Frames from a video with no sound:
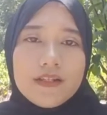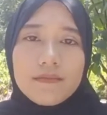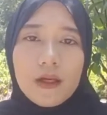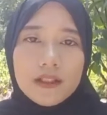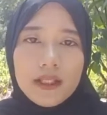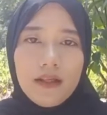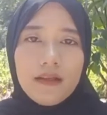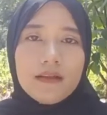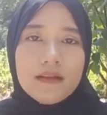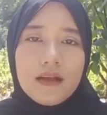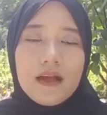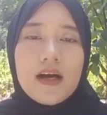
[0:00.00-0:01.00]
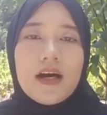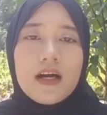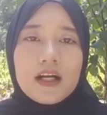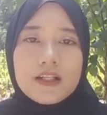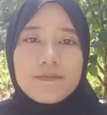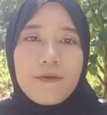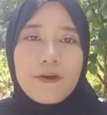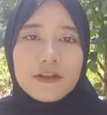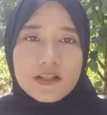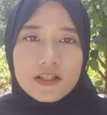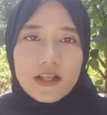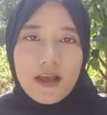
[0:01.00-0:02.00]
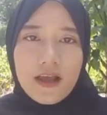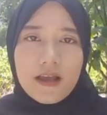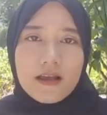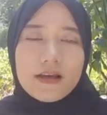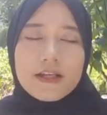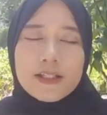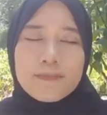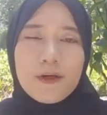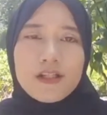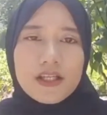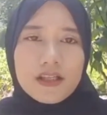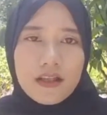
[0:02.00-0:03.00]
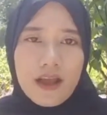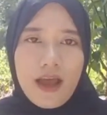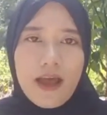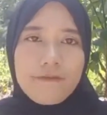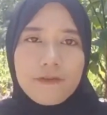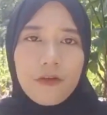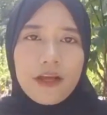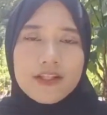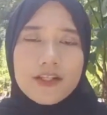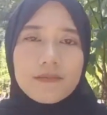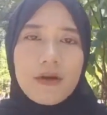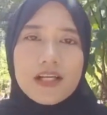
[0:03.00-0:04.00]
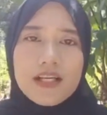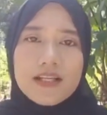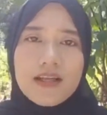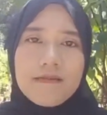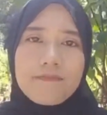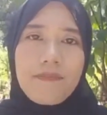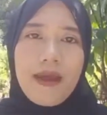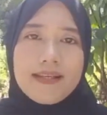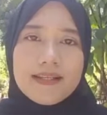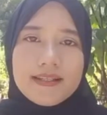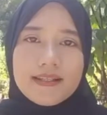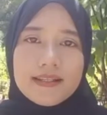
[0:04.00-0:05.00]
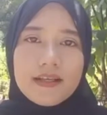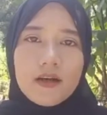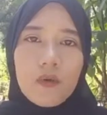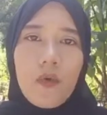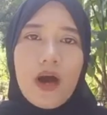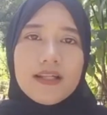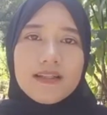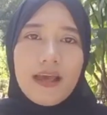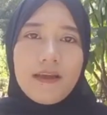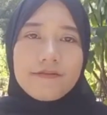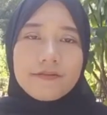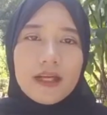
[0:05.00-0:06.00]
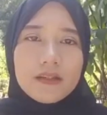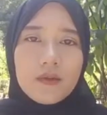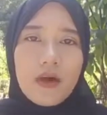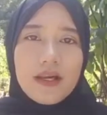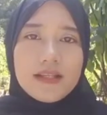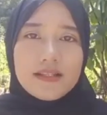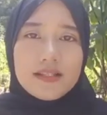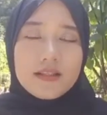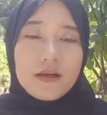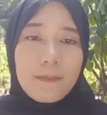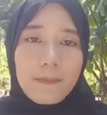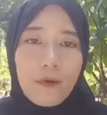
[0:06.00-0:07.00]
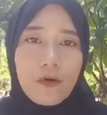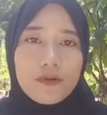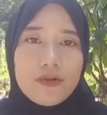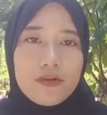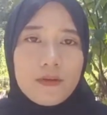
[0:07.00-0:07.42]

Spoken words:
model. Responsive evaluation model emphasizes a qualitative naturalistic approach.